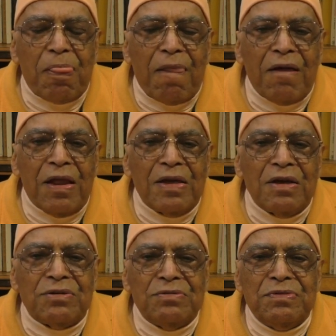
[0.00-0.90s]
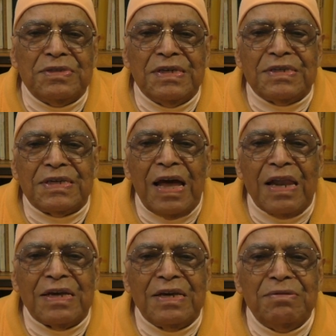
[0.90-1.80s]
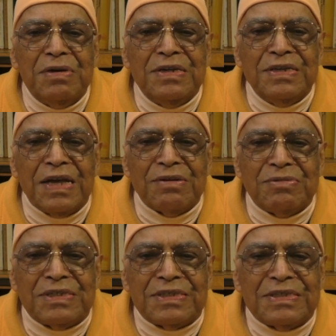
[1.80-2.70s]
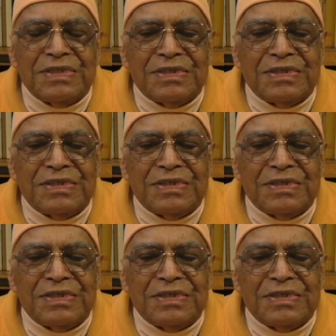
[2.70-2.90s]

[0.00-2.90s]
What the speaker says: And I had to visit Calgary many times